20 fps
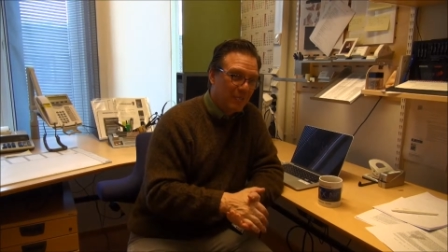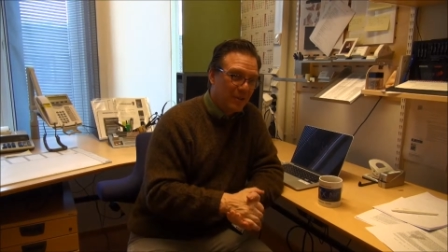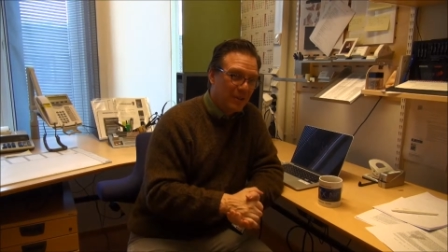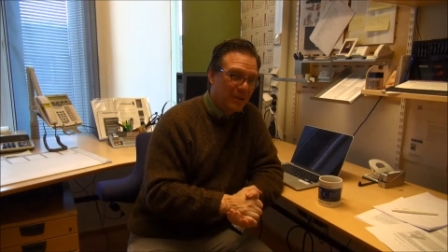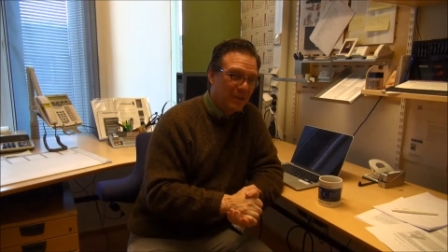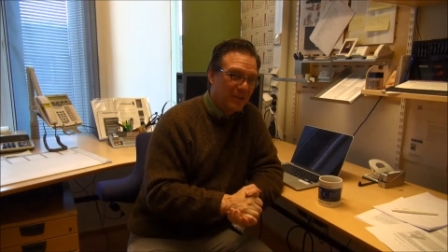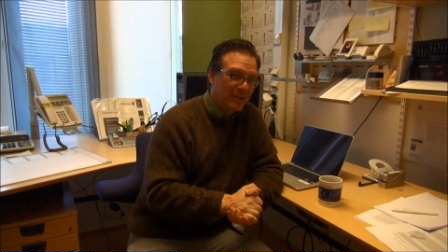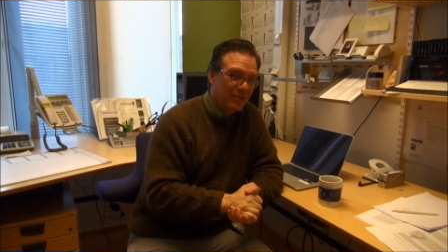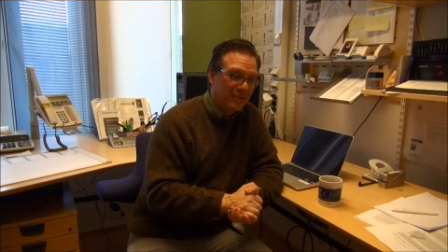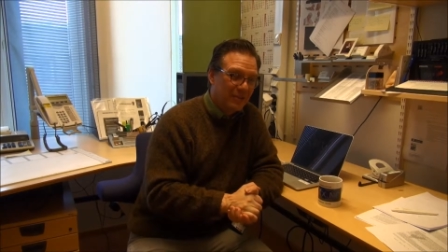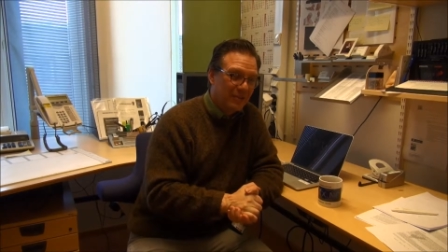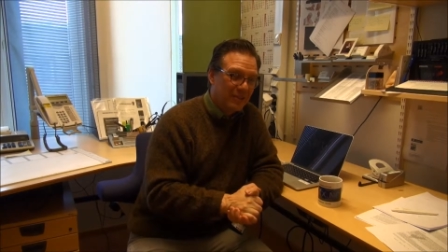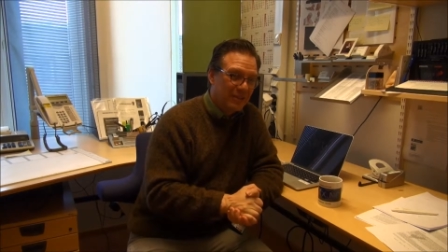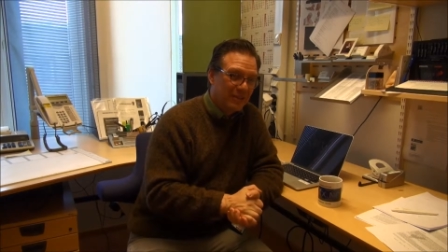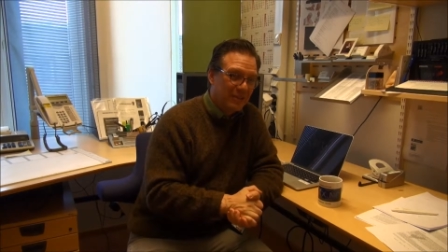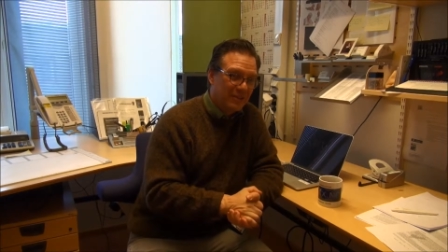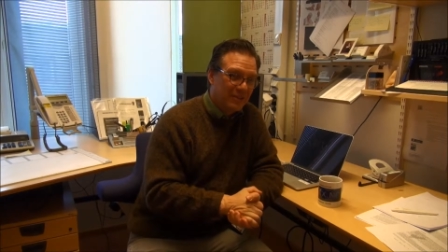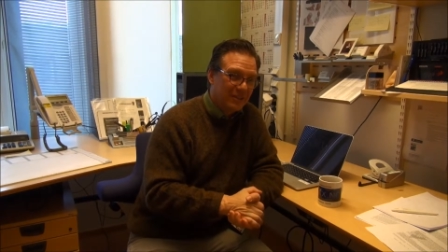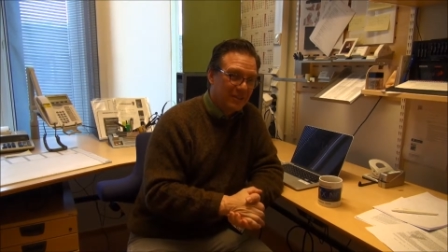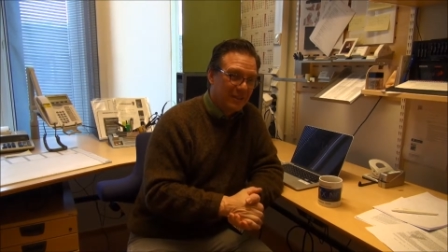bringing those
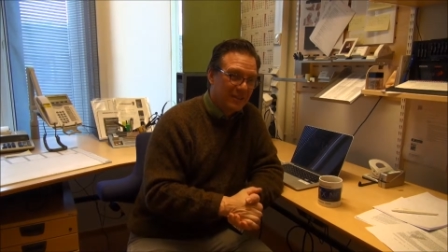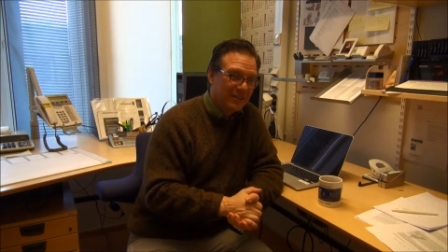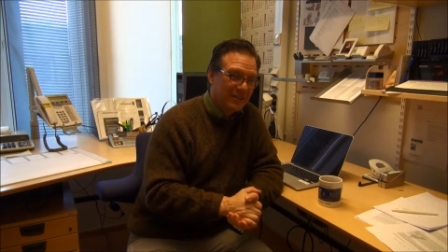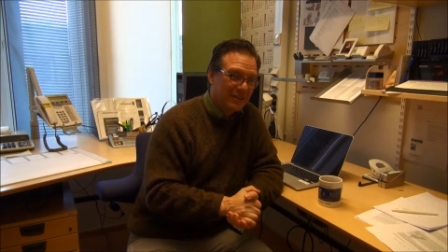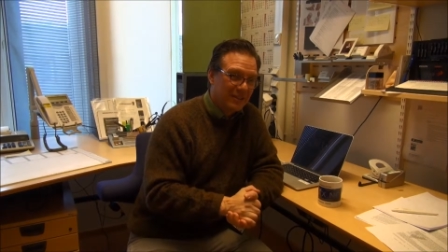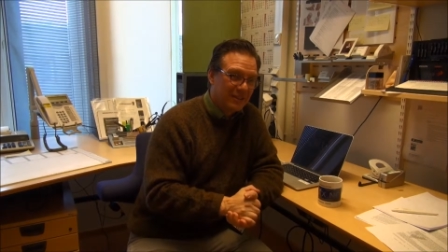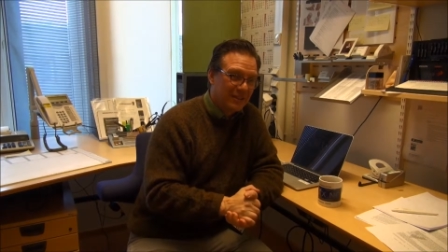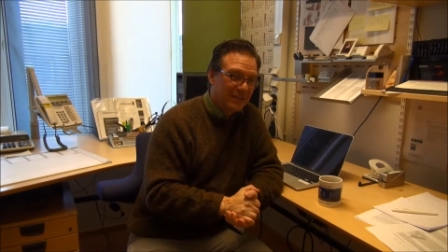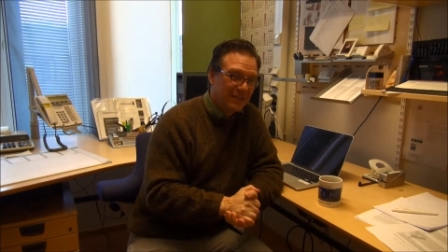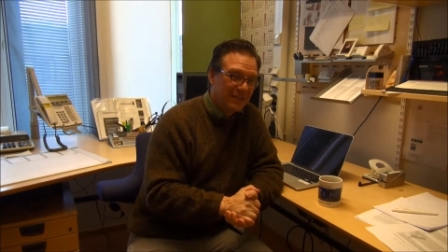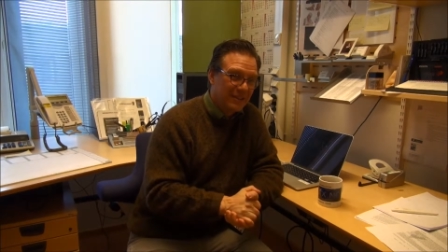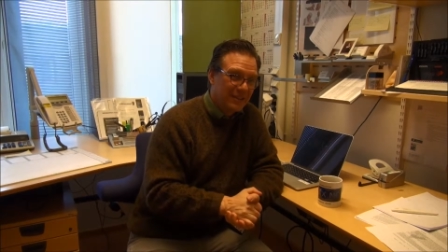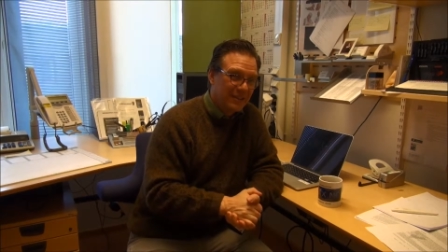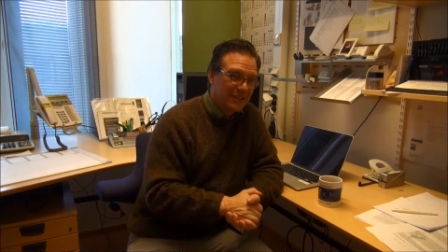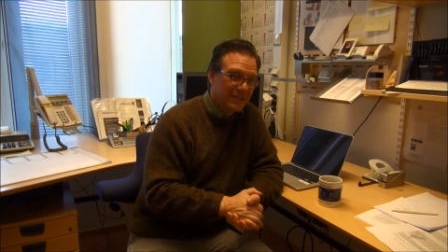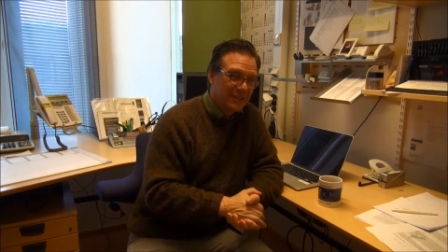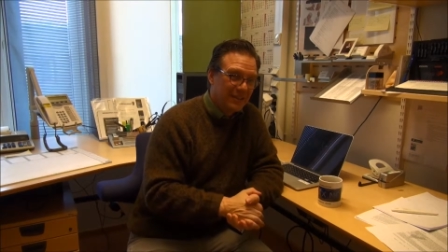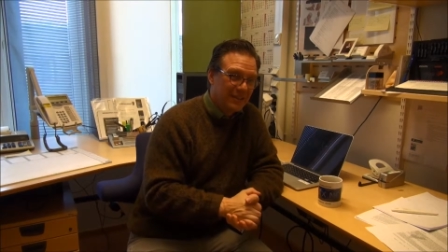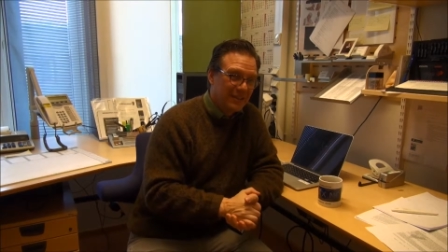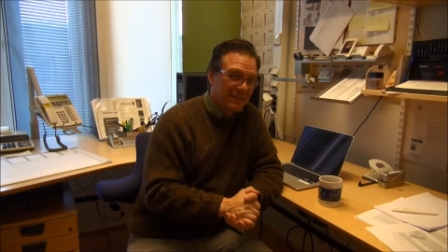skill sets.
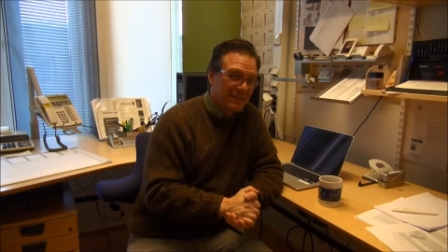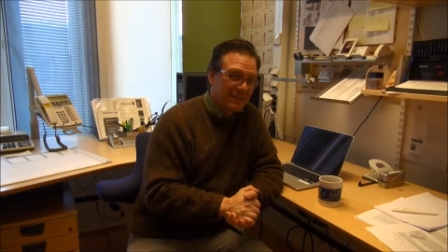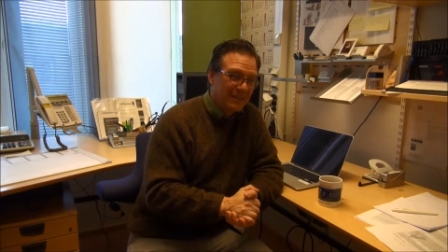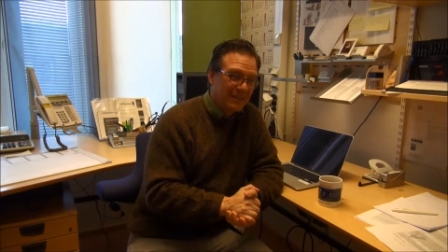Okay.